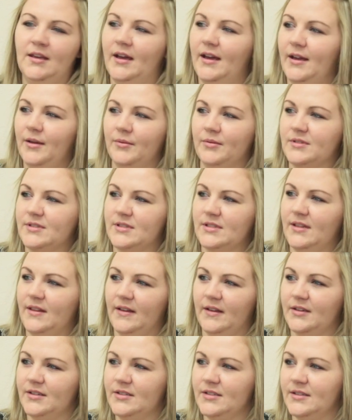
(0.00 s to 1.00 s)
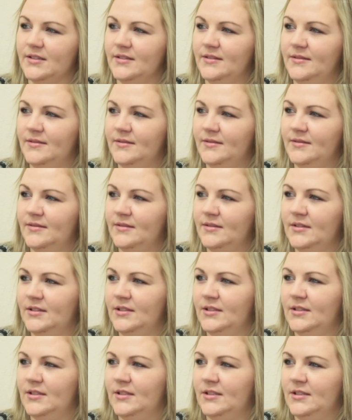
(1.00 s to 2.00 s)
I wasn't there
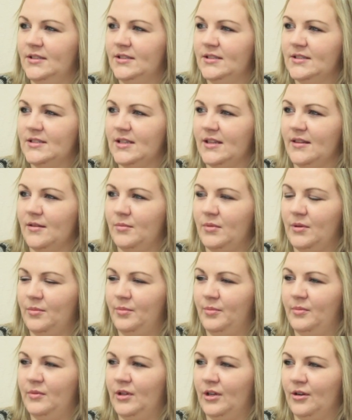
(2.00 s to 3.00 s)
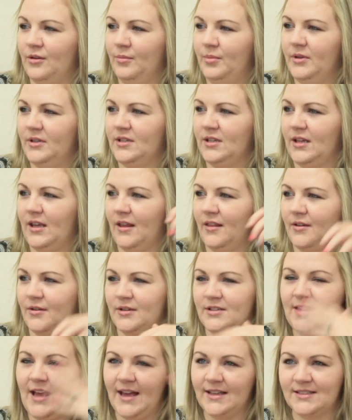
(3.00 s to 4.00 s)
to see them be, you know, put
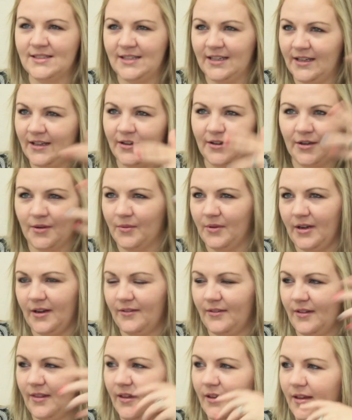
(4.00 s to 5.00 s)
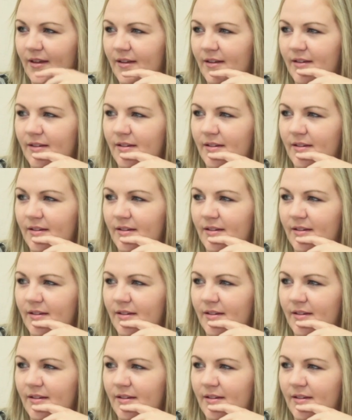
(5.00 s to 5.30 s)
together or tested or whatever they,